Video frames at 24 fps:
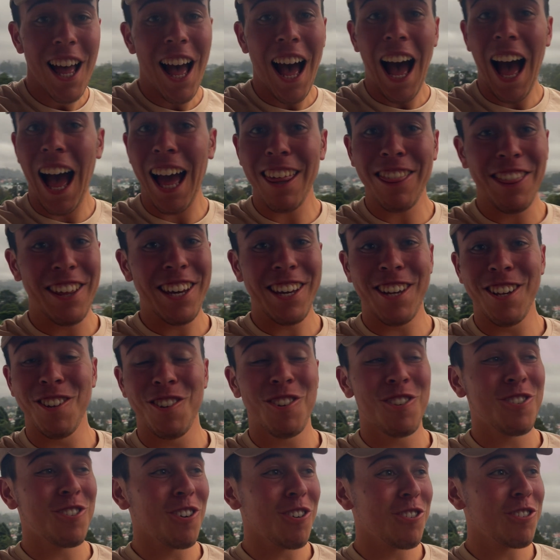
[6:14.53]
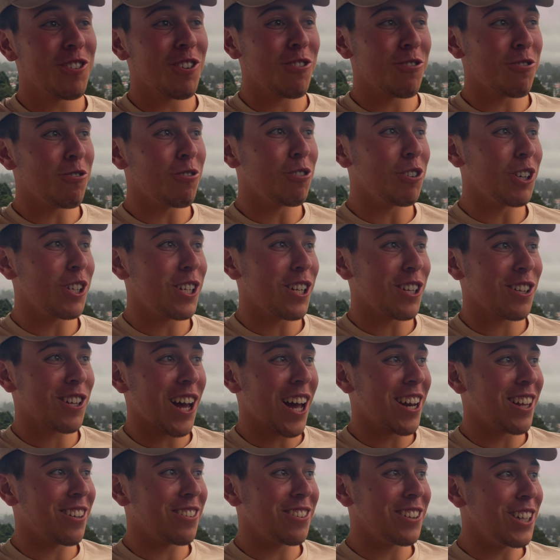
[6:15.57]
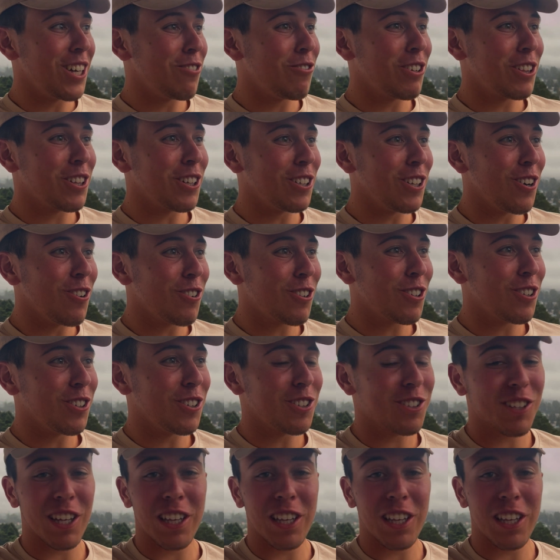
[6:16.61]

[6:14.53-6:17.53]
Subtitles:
I think is so cool to just kind of live with the locals.